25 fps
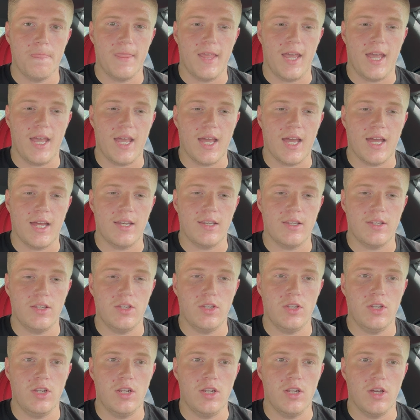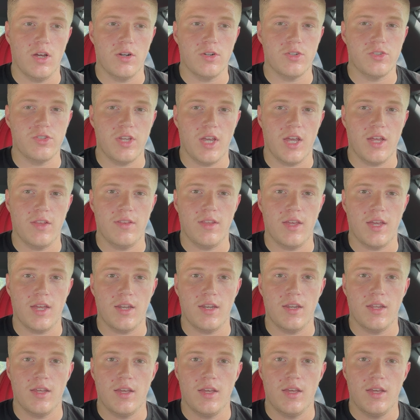And you need to understand that
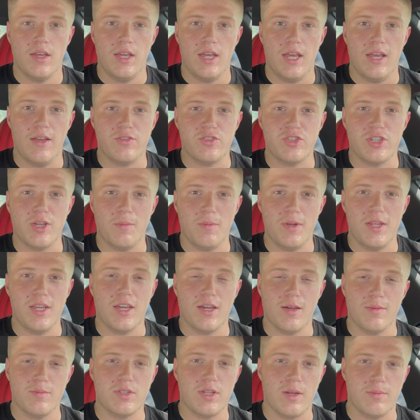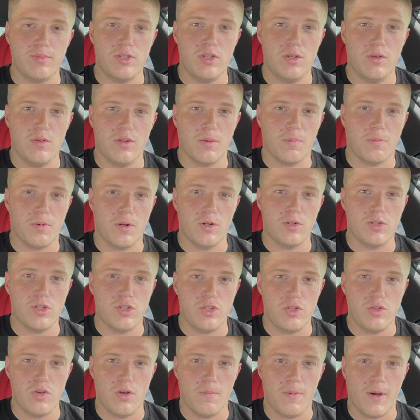if somebody comes up to you and
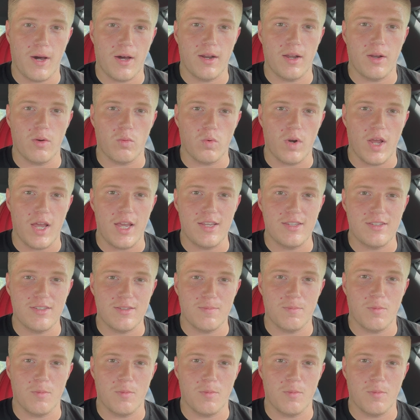approaches you about a race,